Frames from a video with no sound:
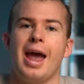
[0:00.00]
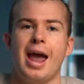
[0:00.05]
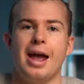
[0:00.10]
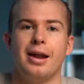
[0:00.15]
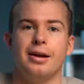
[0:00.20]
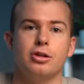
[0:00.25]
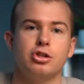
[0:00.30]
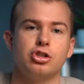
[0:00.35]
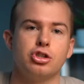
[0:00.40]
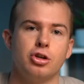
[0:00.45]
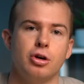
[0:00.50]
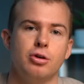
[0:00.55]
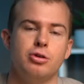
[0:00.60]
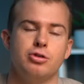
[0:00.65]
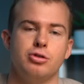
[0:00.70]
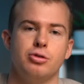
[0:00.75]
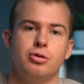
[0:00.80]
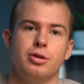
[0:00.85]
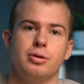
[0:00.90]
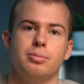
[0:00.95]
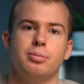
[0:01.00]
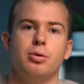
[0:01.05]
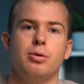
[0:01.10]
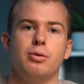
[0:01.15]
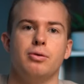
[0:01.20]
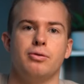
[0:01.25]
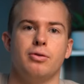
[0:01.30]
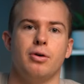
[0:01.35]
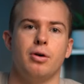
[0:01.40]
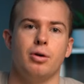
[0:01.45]
and it shows you the
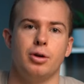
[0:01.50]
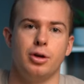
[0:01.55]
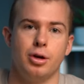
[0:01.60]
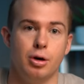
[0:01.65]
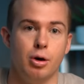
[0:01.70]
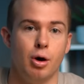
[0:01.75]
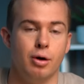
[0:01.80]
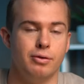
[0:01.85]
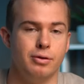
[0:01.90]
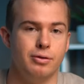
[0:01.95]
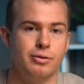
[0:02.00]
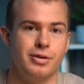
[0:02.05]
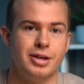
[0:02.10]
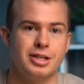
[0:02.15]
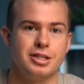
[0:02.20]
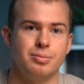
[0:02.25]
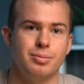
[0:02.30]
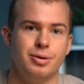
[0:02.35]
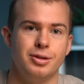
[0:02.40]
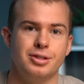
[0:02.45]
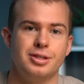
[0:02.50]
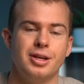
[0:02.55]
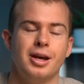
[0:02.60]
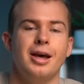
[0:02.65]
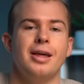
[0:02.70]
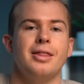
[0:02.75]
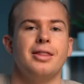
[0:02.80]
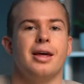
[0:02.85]
portfolio of investments